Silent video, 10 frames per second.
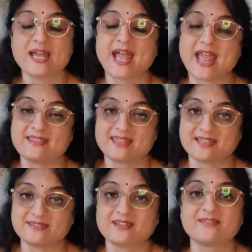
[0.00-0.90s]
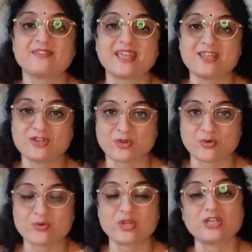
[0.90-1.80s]
and then they
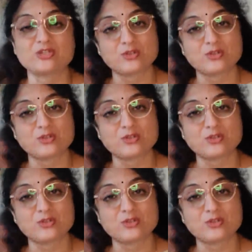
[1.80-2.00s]
grow into